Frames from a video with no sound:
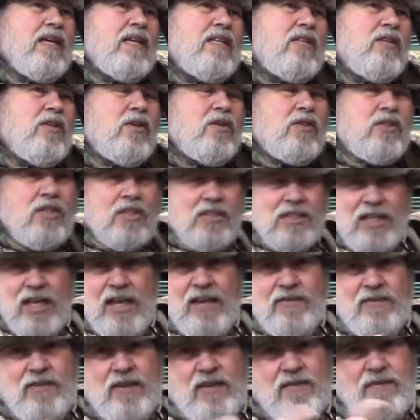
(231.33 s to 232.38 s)
there's a
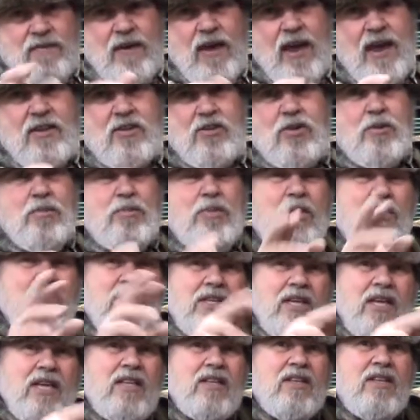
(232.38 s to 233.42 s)
safety factor
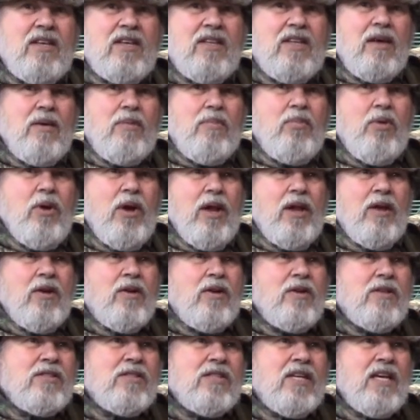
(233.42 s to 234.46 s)
built into the
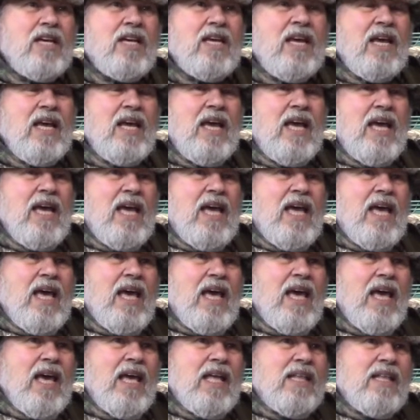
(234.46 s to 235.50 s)
breakers, eh?
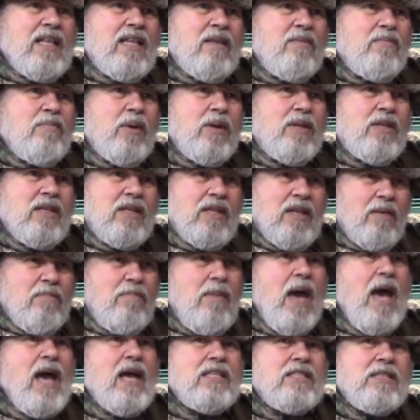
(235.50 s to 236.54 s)
But the
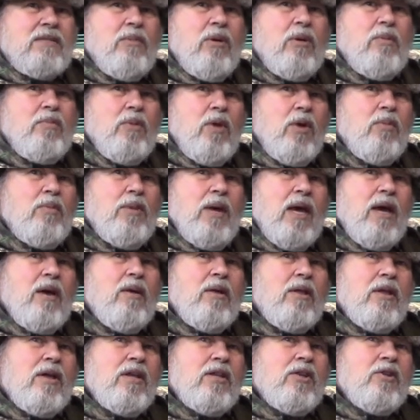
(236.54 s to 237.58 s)
maximum you'll be
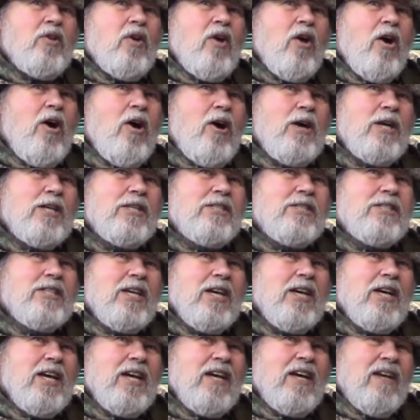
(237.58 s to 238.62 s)
able to draw is,
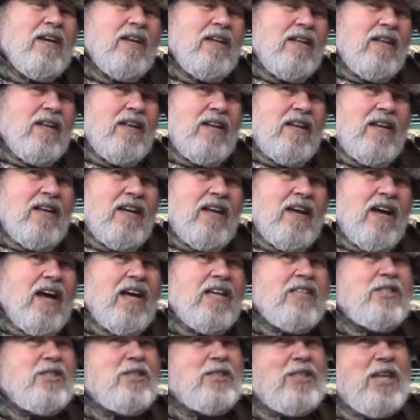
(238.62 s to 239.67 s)

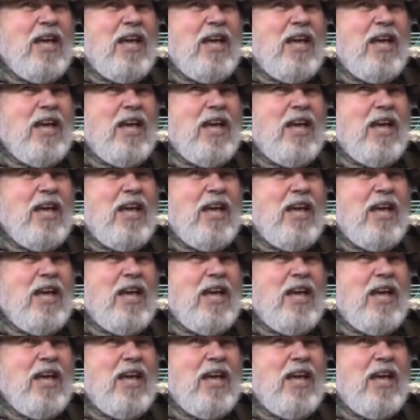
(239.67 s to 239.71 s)
I just